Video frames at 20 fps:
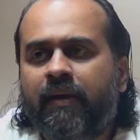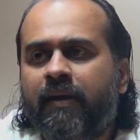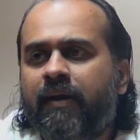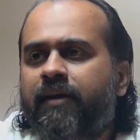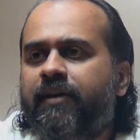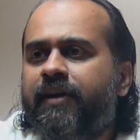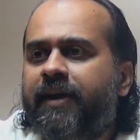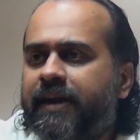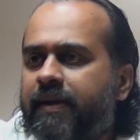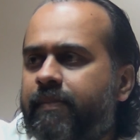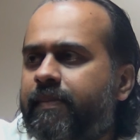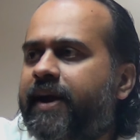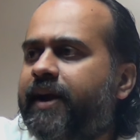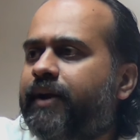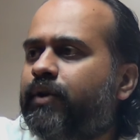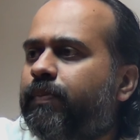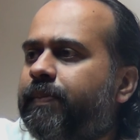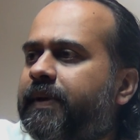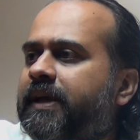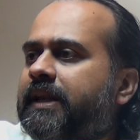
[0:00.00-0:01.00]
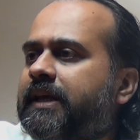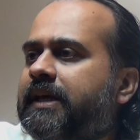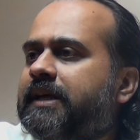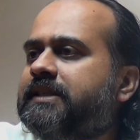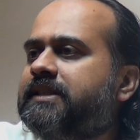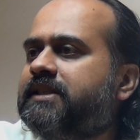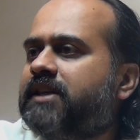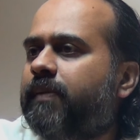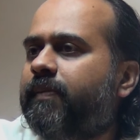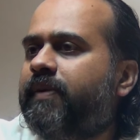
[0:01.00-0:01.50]
ready made
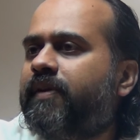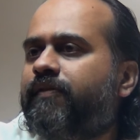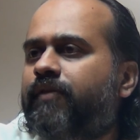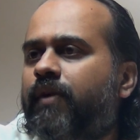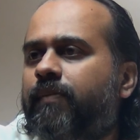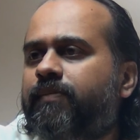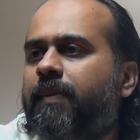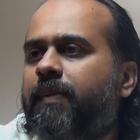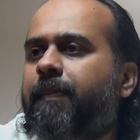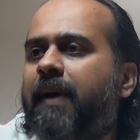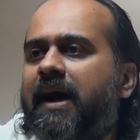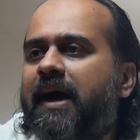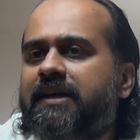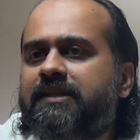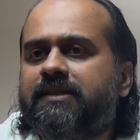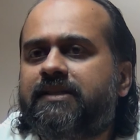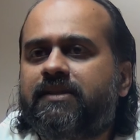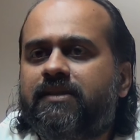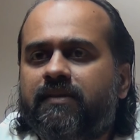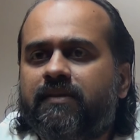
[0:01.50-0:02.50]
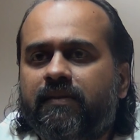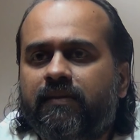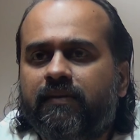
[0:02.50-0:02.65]
opinions coming from the past?